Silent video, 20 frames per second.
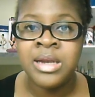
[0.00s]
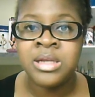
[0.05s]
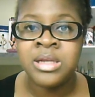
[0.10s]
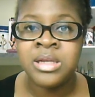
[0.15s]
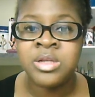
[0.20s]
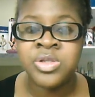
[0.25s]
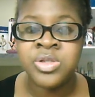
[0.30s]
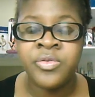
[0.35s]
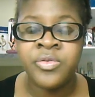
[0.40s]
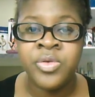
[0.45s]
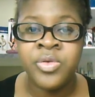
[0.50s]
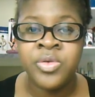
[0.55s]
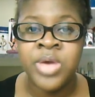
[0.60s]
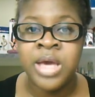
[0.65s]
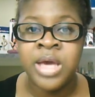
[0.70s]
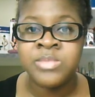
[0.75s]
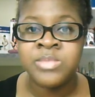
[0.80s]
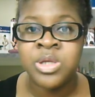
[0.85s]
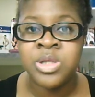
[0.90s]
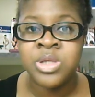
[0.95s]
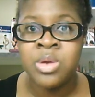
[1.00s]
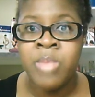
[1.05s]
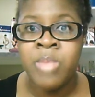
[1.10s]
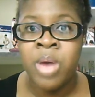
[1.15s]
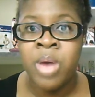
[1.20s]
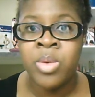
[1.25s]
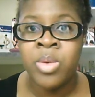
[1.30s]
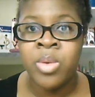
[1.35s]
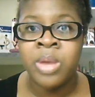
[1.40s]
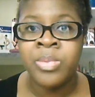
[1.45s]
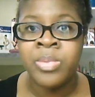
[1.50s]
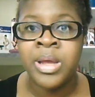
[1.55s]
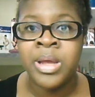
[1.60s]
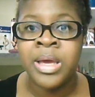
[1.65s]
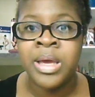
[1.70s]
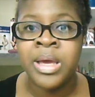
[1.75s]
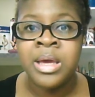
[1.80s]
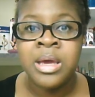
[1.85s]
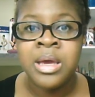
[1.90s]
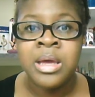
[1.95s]
And there's a few games that you might want to
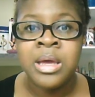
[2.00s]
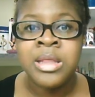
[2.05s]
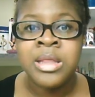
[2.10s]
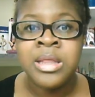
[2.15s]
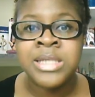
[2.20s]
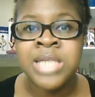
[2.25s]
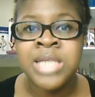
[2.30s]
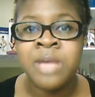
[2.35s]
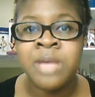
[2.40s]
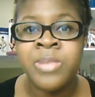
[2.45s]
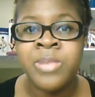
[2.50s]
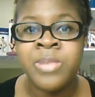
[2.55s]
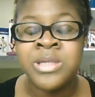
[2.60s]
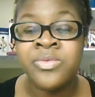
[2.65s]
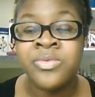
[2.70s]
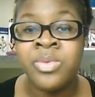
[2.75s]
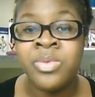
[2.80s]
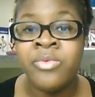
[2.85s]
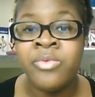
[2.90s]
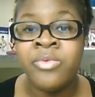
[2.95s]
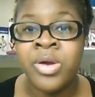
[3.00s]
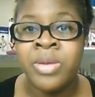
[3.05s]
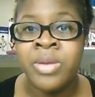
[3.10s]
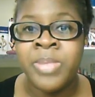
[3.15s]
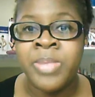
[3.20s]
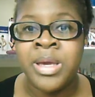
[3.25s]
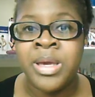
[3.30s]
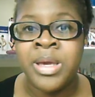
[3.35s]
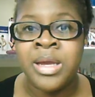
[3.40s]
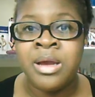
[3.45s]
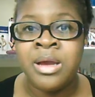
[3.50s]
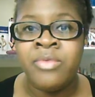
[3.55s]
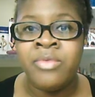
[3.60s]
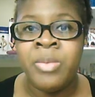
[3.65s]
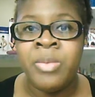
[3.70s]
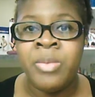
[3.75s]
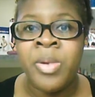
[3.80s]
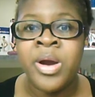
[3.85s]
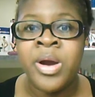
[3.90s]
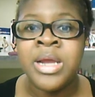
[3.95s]
play that take place from the very beginning of the
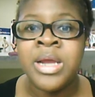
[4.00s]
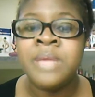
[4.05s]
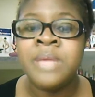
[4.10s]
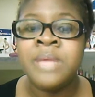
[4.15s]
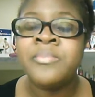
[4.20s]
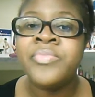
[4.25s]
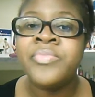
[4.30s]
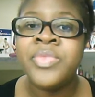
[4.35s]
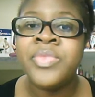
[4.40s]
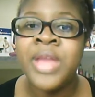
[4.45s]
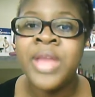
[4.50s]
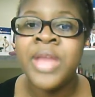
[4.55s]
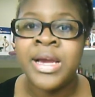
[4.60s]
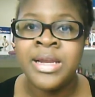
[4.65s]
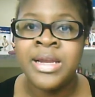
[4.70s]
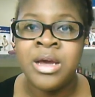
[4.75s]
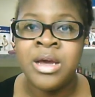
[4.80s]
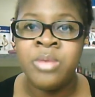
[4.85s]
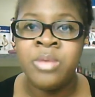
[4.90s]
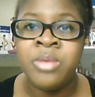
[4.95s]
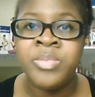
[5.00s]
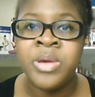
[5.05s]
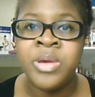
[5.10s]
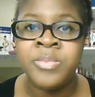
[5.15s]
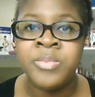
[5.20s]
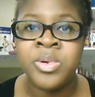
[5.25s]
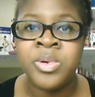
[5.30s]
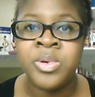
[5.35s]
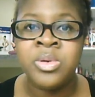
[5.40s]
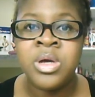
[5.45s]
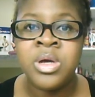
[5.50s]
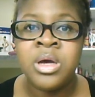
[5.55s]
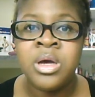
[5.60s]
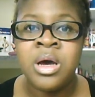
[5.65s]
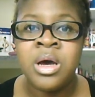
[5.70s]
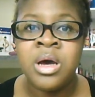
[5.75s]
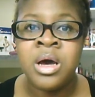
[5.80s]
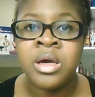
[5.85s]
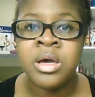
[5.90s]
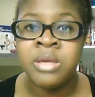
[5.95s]
party that can help people
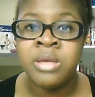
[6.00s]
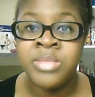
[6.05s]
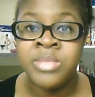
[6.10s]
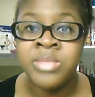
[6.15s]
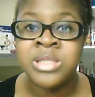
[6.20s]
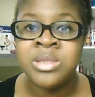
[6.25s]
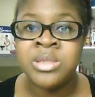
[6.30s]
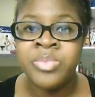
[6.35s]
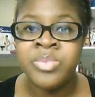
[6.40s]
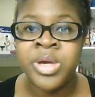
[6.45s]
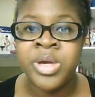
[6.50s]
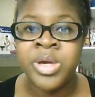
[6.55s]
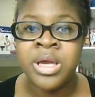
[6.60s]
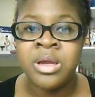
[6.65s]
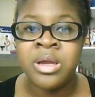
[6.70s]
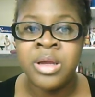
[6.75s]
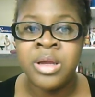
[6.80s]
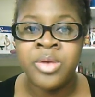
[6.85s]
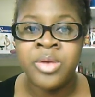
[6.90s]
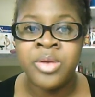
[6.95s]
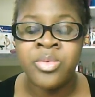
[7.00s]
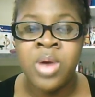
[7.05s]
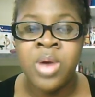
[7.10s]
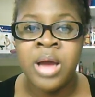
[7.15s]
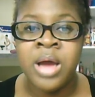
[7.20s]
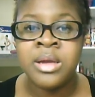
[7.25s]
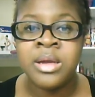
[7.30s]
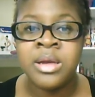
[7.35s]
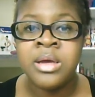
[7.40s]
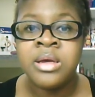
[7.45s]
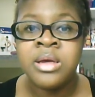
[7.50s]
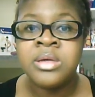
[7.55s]
commit to booking later on.